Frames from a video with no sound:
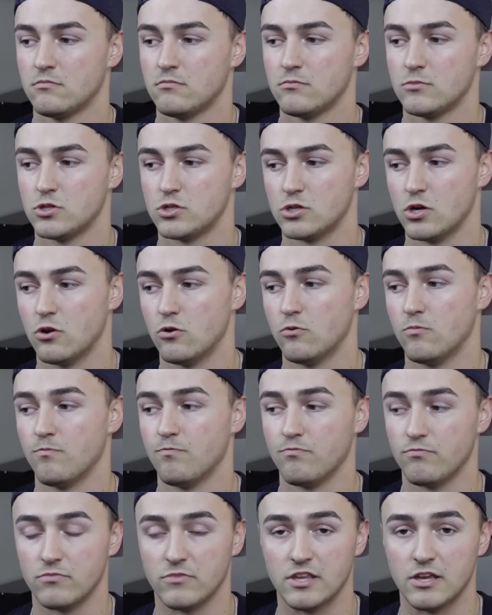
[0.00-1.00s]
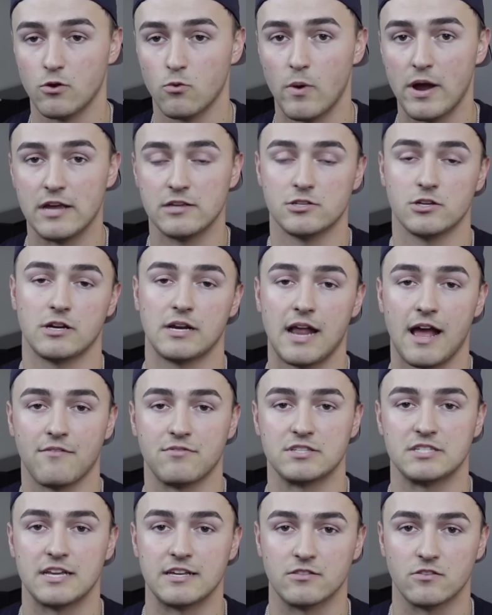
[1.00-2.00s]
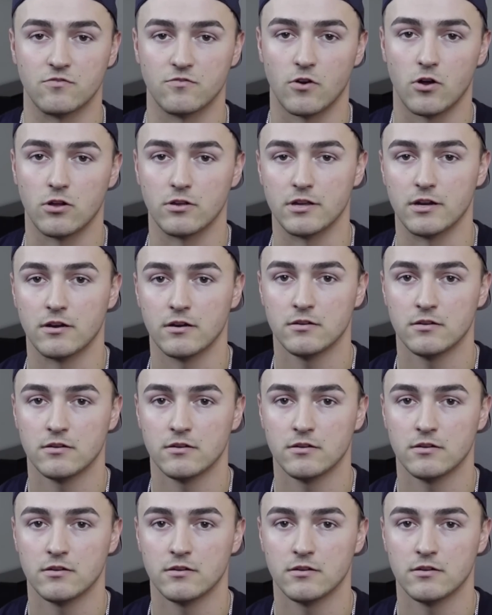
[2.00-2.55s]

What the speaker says: So the aways are going to have to take the fall here.